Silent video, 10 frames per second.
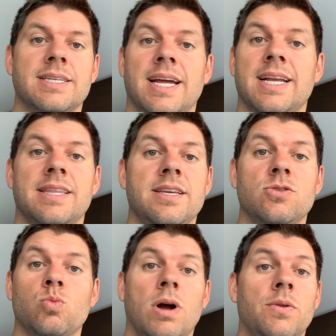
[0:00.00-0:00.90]
Got to get
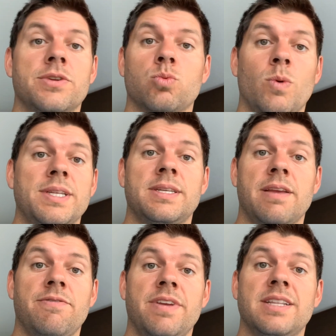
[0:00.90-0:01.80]
these Wellness
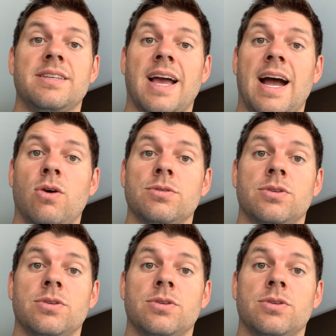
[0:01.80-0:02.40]
Wednesday vids out.